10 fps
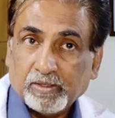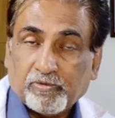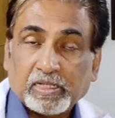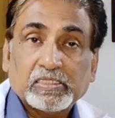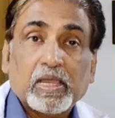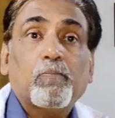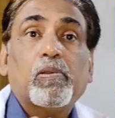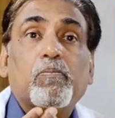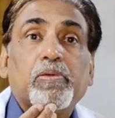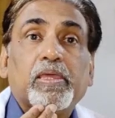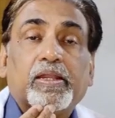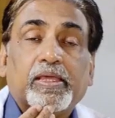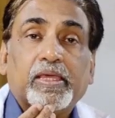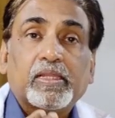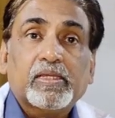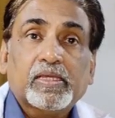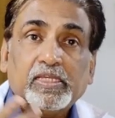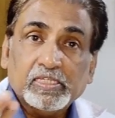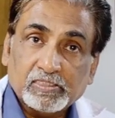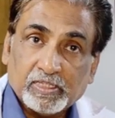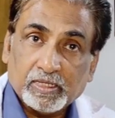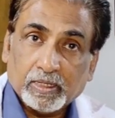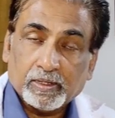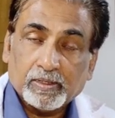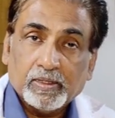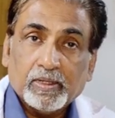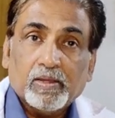for example, beard hair is thicker,